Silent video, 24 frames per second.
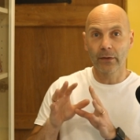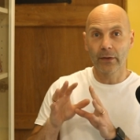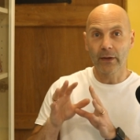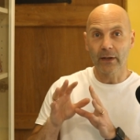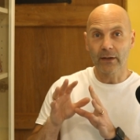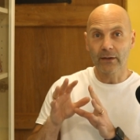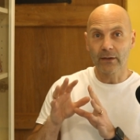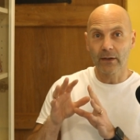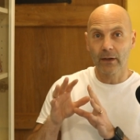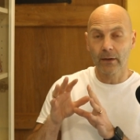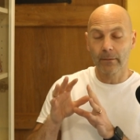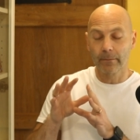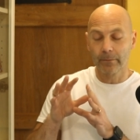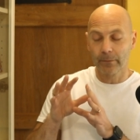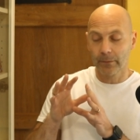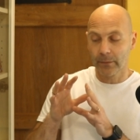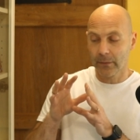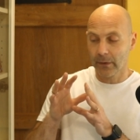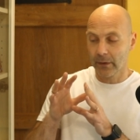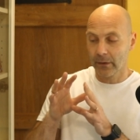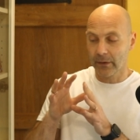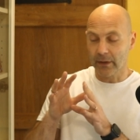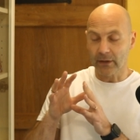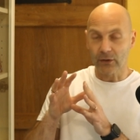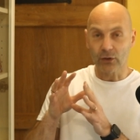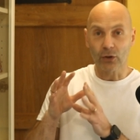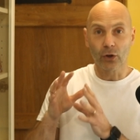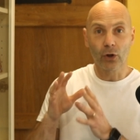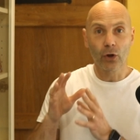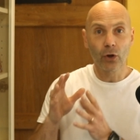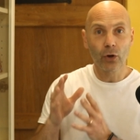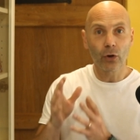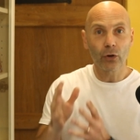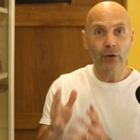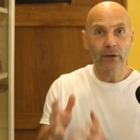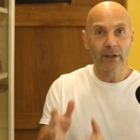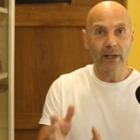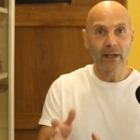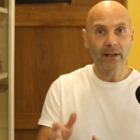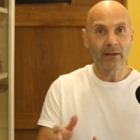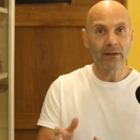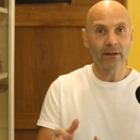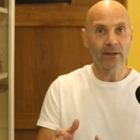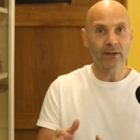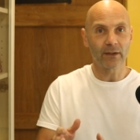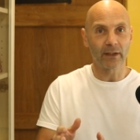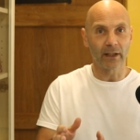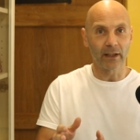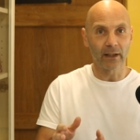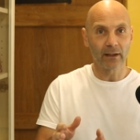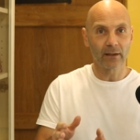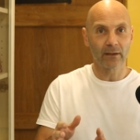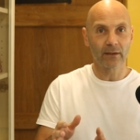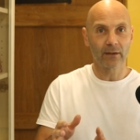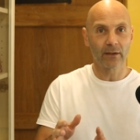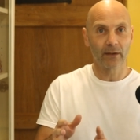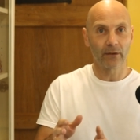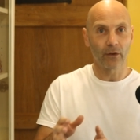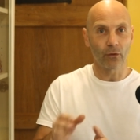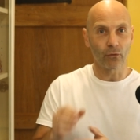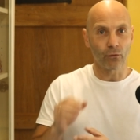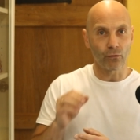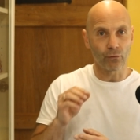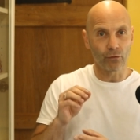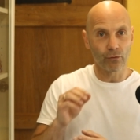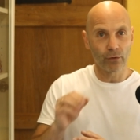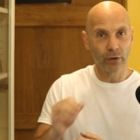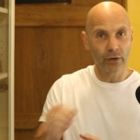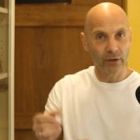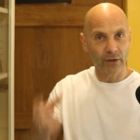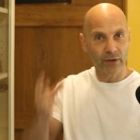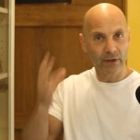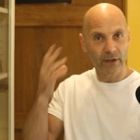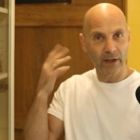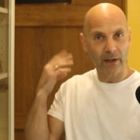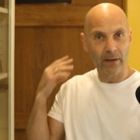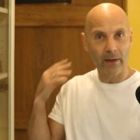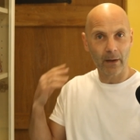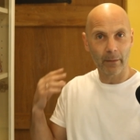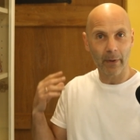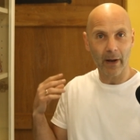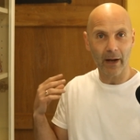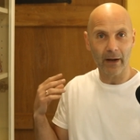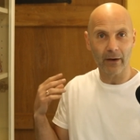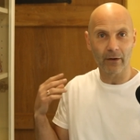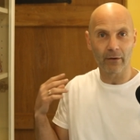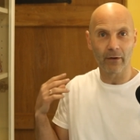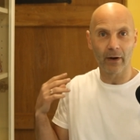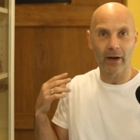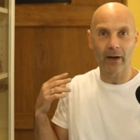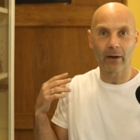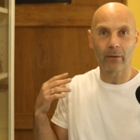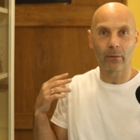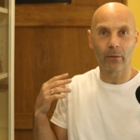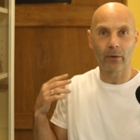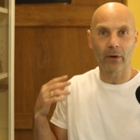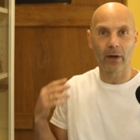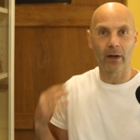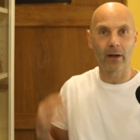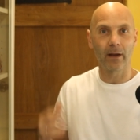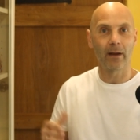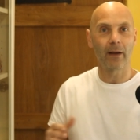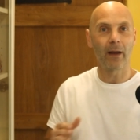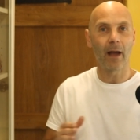This, this gut instinct that runs in the background,